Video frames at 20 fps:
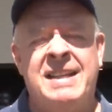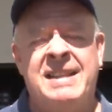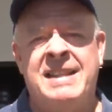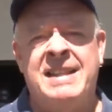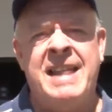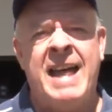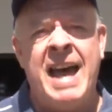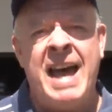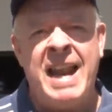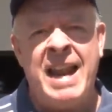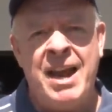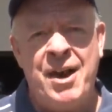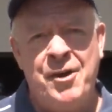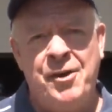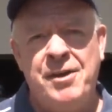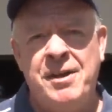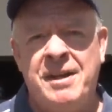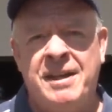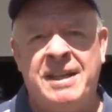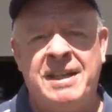that
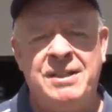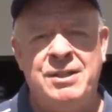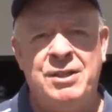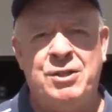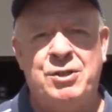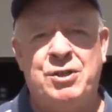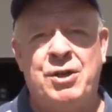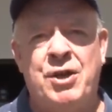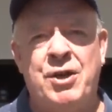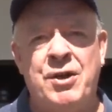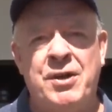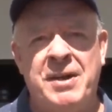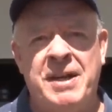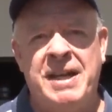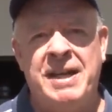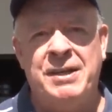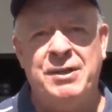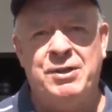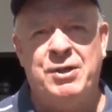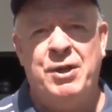area can just turn
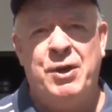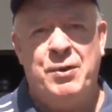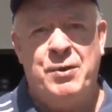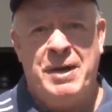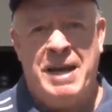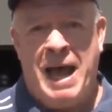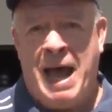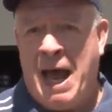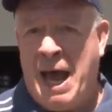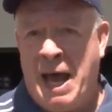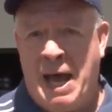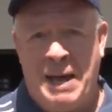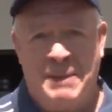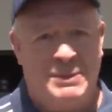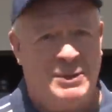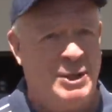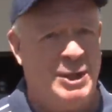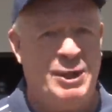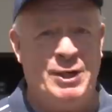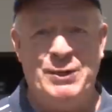into an
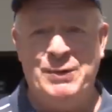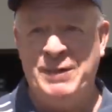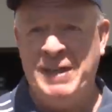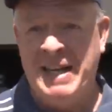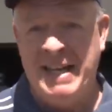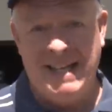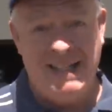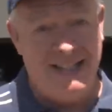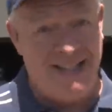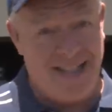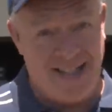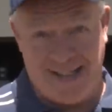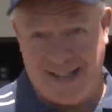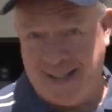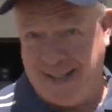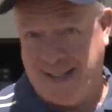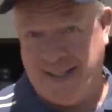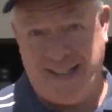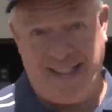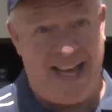absolute
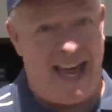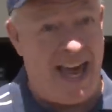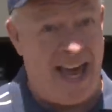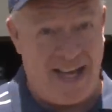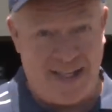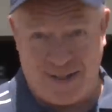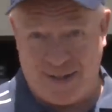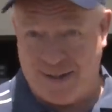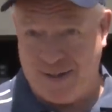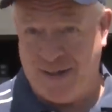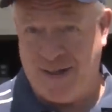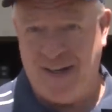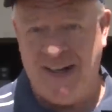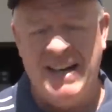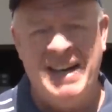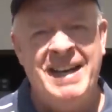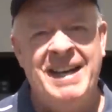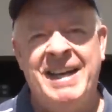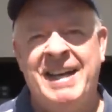disaster.